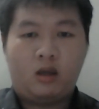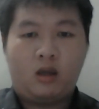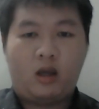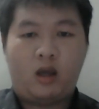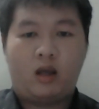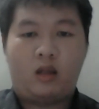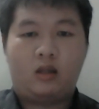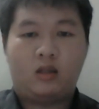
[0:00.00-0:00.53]

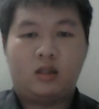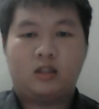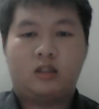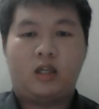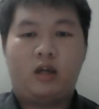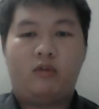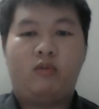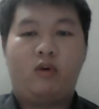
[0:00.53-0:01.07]
and is
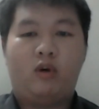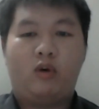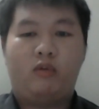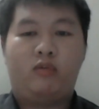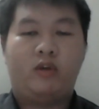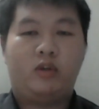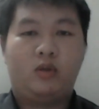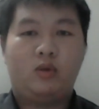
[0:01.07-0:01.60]
therefore
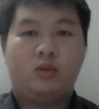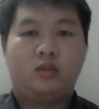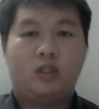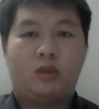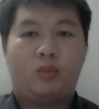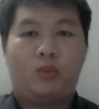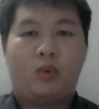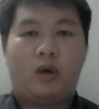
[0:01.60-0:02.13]
often used
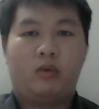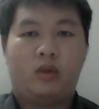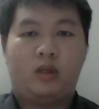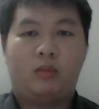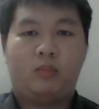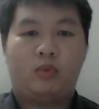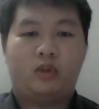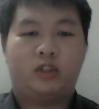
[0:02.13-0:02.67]
in
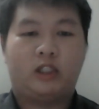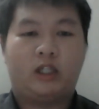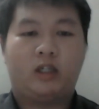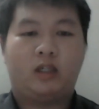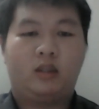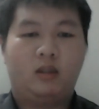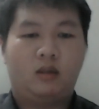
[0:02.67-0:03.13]
welding projects.